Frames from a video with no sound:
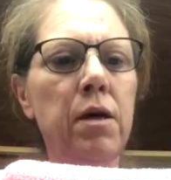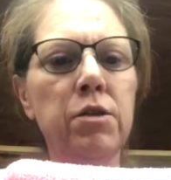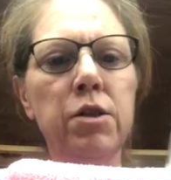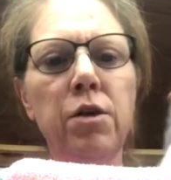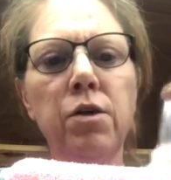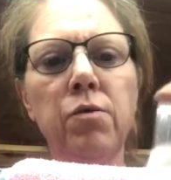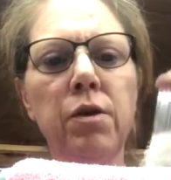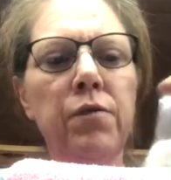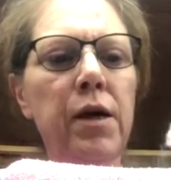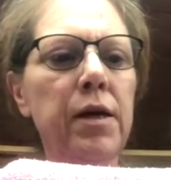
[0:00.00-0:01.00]
I'll show you
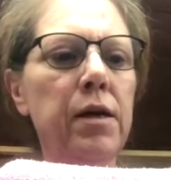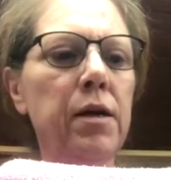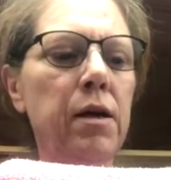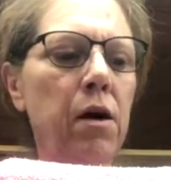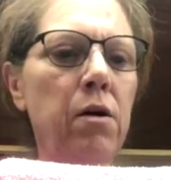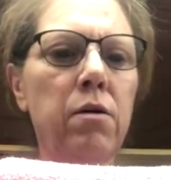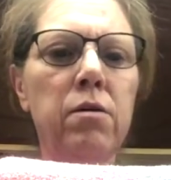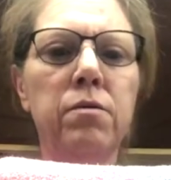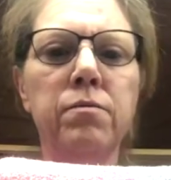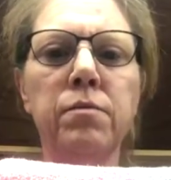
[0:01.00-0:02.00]
whenever I get it
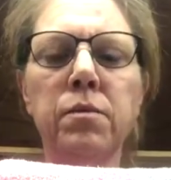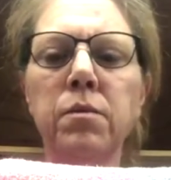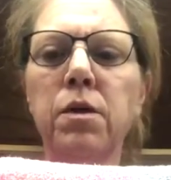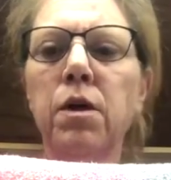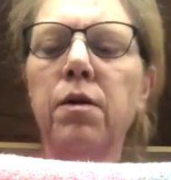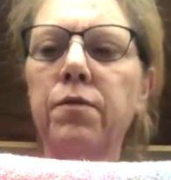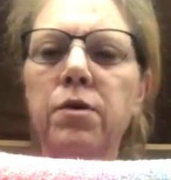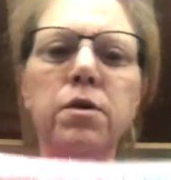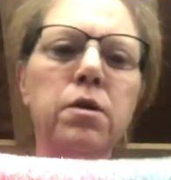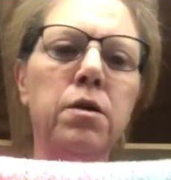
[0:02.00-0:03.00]
all covered